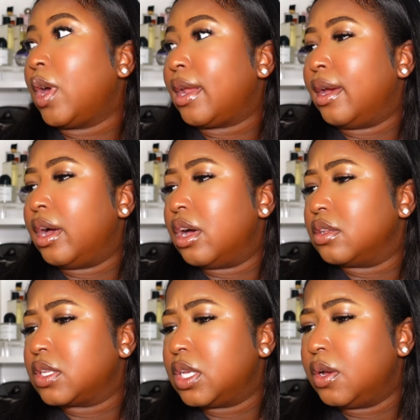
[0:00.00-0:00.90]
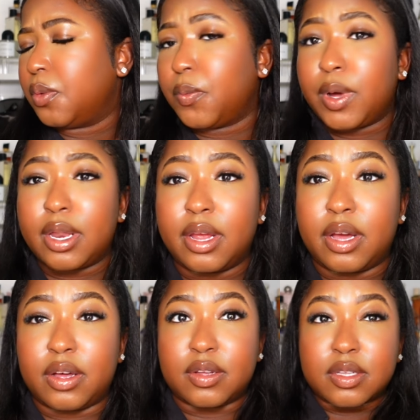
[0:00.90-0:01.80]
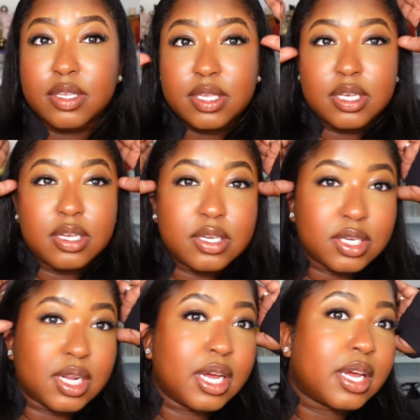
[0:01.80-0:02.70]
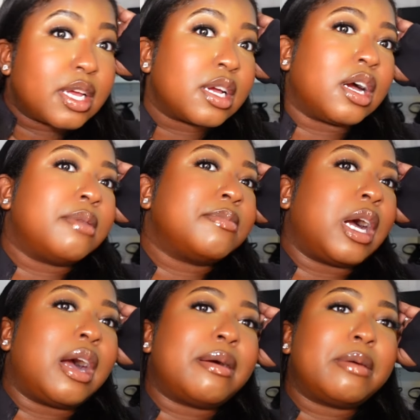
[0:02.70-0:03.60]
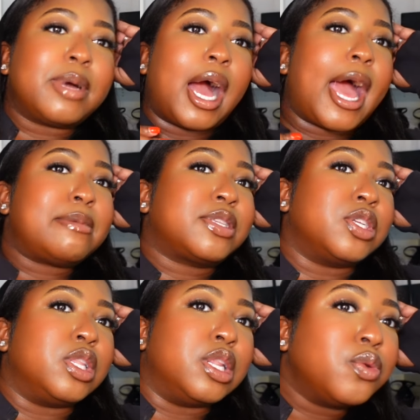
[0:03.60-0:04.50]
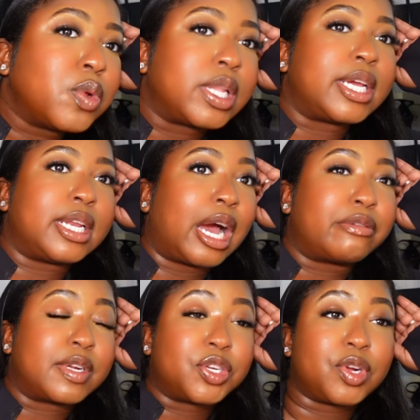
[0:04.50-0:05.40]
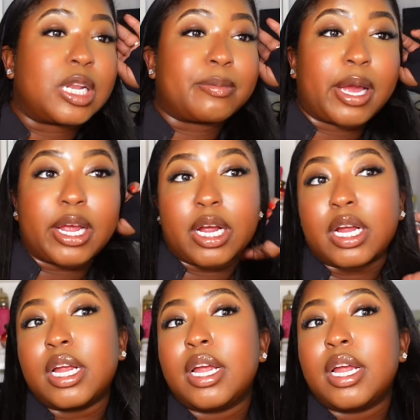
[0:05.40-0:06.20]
What else? I'm absolutely not restraightening my hair.